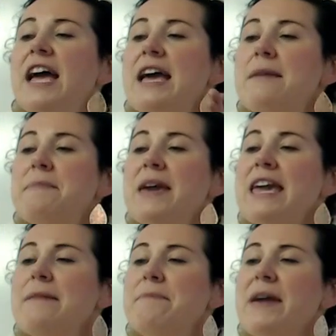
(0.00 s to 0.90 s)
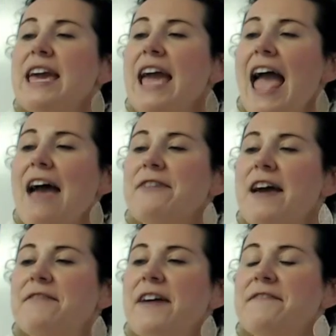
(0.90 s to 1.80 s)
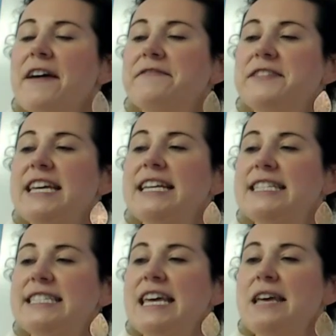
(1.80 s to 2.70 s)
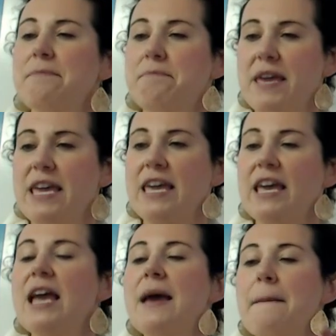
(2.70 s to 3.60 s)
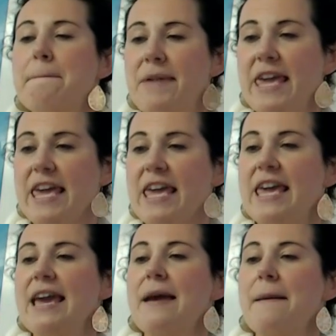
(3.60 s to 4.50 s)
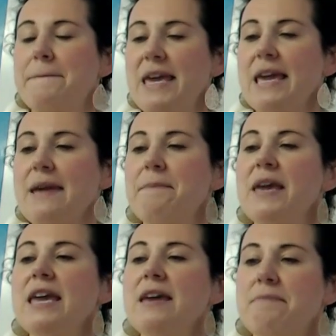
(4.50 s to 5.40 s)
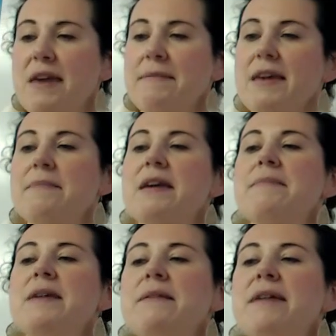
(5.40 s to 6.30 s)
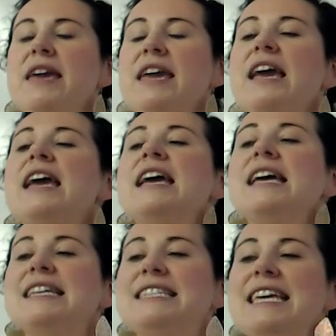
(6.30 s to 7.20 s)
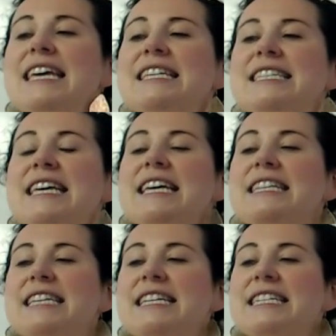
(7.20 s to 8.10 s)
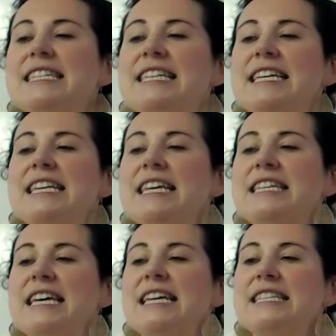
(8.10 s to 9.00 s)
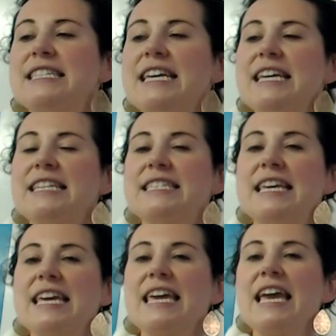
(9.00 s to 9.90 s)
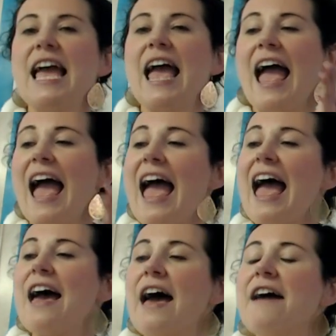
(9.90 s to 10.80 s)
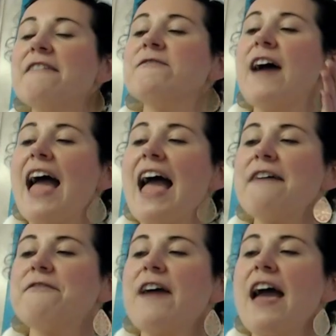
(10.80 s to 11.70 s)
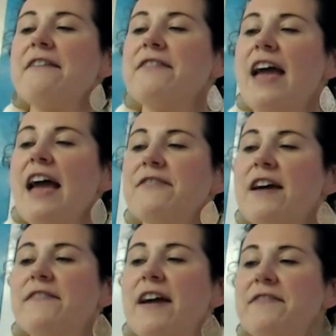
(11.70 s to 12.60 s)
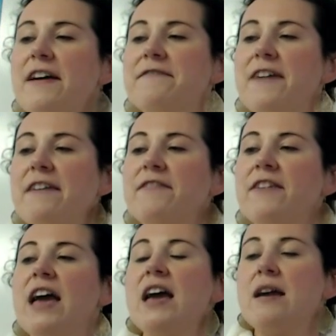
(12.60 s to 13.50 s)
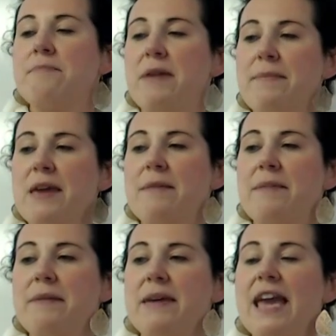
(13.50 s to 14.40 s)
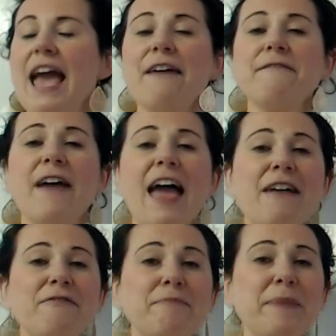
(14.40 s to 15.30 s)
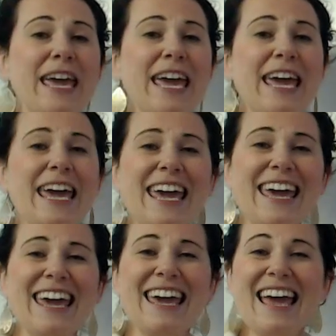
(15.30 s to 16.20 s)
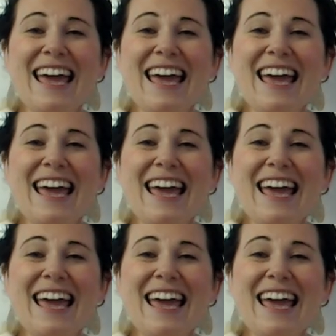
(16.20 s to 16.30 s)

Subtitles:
B, B, F, F, F, F, B, D, D, B, B, B, B, B, B, B, B, D, D, D, D, D, D, D, D, D, F, F, F, F, F, F, F, F, B, B, B, B, F, F, B.